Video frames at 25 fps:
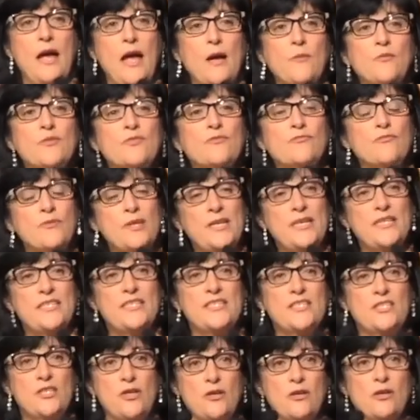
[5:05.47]
I was really
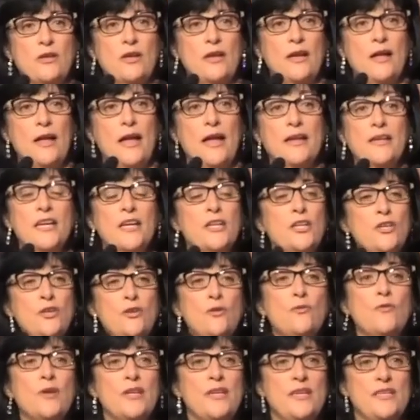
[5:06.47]
stuck, and I
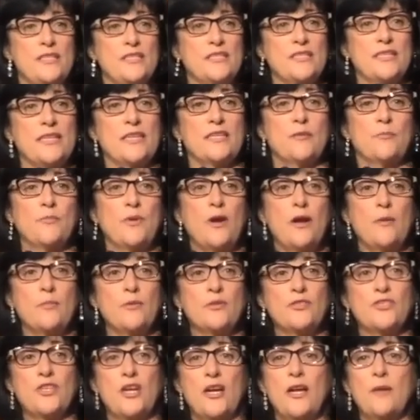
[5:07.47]
knew I needed to get a
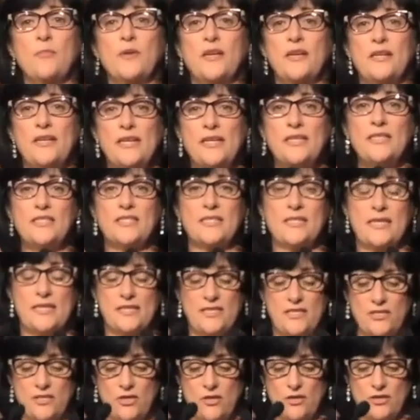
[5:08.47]
proper job and I needed to
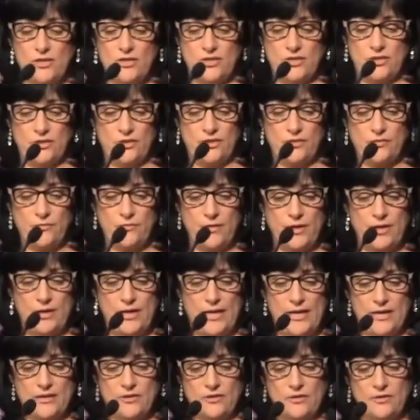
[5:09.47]
get started on the career
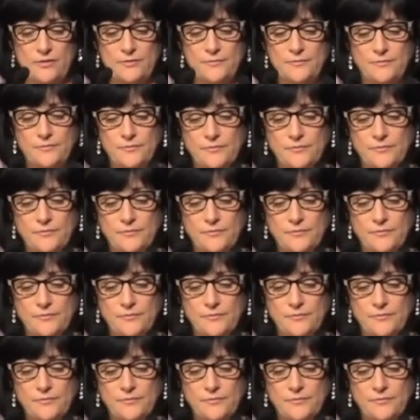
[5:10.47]
ladder.